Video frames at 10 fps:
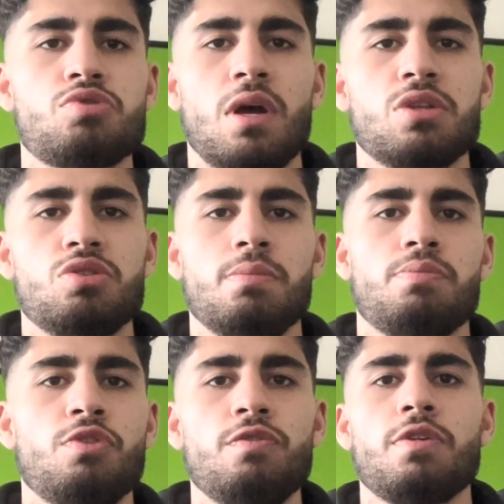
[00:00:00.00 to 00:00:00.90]
trying to
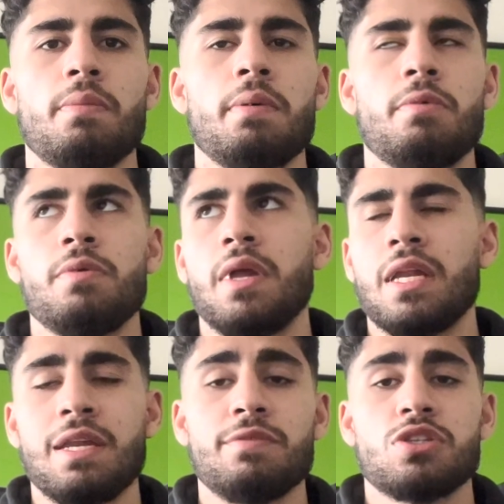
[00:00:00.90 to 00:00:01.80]
improve your memory
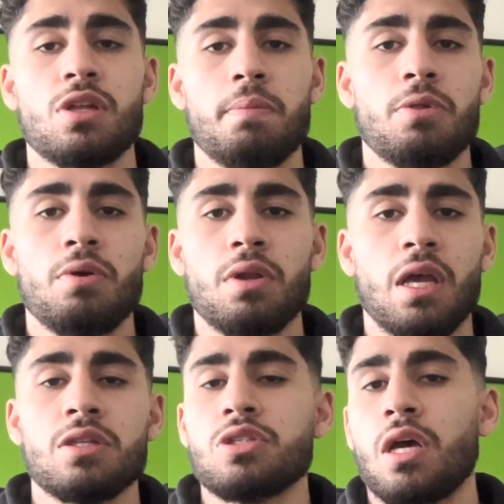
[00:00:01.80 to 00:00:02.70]
and never stop learning
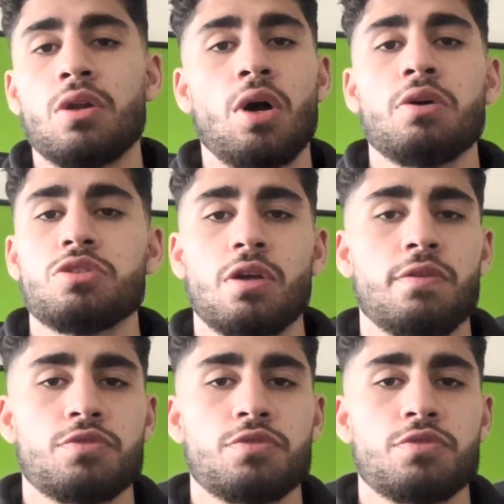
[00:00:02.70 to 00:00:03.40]
inside or outside of